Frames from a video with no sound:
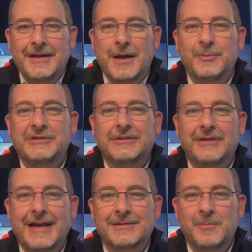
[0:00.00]
Up until
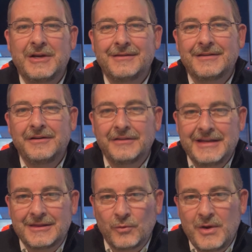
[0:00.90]
last month,
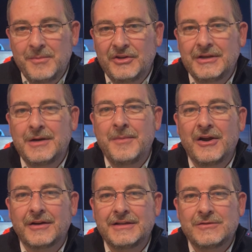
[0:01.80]
nearly 3 million
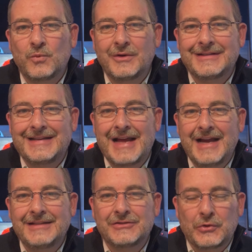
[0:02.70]
Americans were
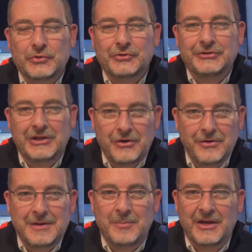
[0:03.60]
denied Social
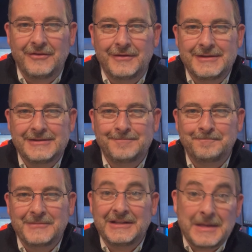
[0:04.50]
Security benefits
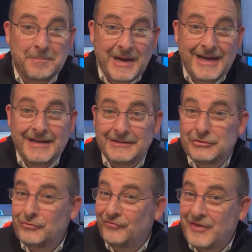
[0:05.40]
that they'd paid
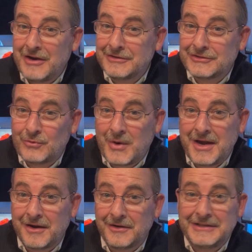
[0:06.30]
into fair and
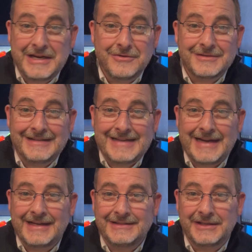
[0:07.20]
square years and
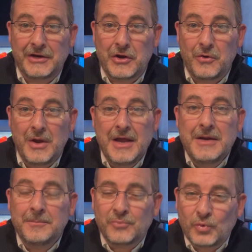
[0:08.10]
decades ago
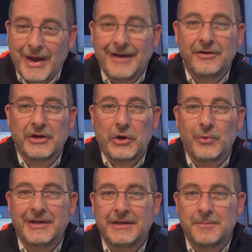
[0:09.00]
prior to
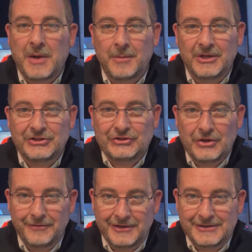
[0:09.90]
going into public
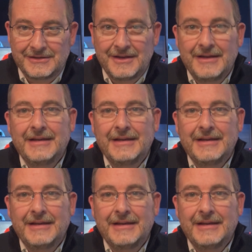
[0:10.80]
service.